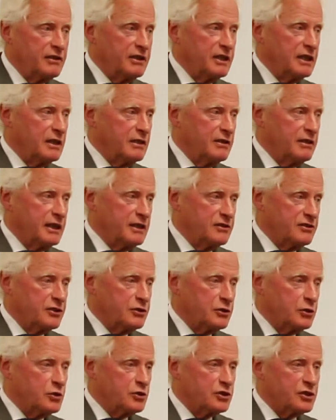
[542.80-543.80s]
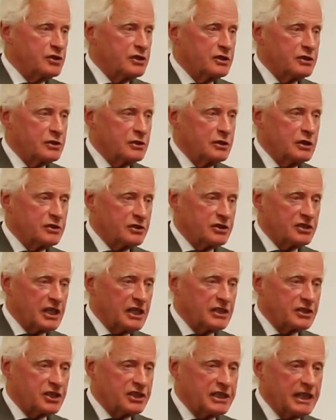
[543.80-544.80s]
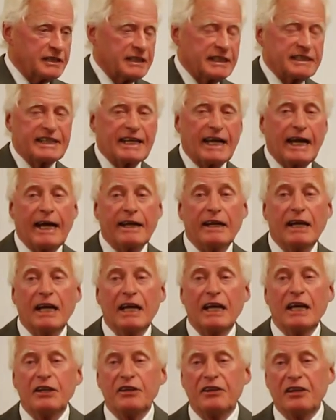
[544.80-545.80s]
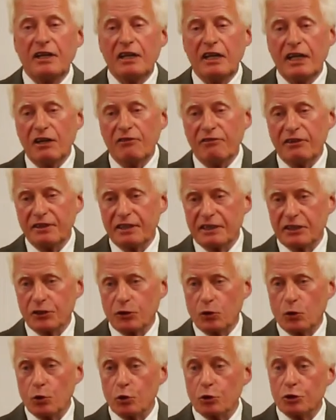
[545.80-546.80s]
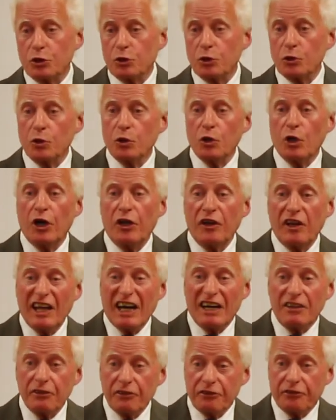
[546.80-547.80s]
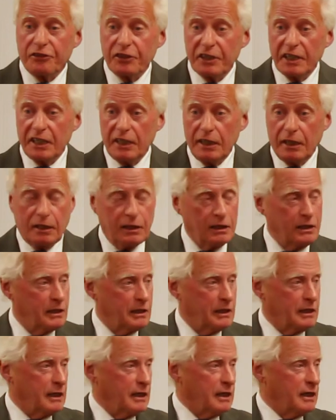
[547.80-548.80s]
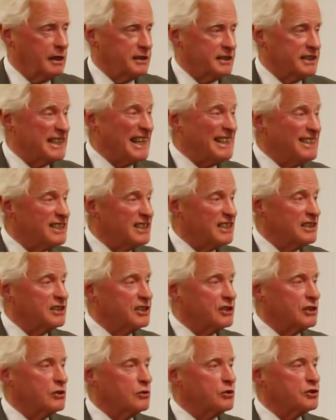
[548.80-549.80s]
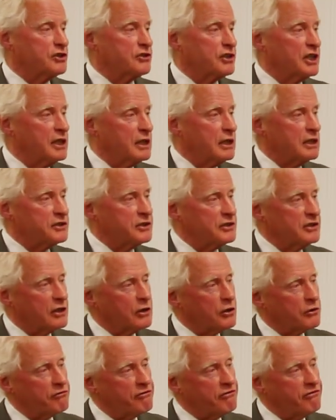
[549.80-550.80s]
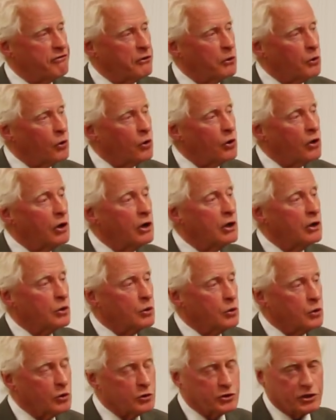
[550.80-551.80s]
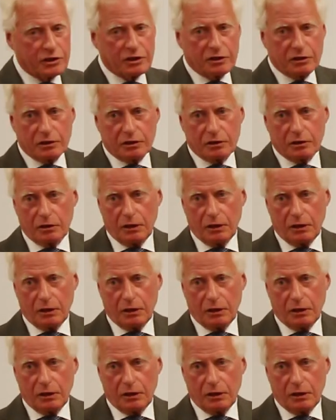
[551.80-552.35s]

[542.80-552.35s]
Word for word: the, the institution such that it can deliver this course to another three uh, centres in Australia. So they've got four courses